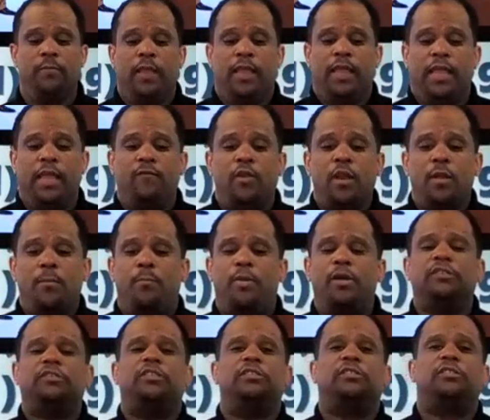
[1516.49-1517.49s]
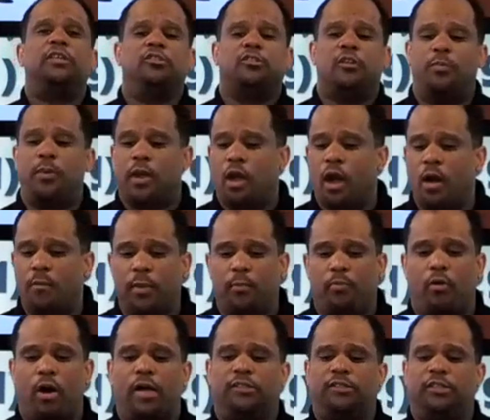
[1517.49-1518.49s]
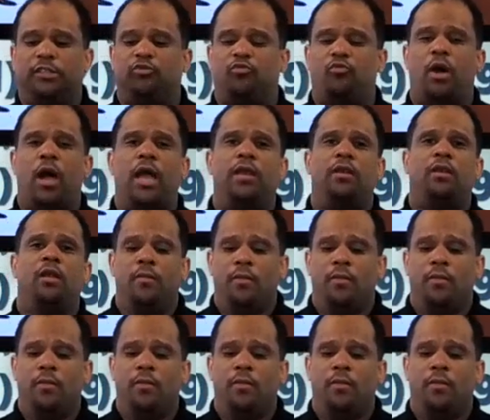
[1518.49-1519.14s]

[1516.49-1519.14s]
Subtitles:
Even in business, there's a becoming process, right?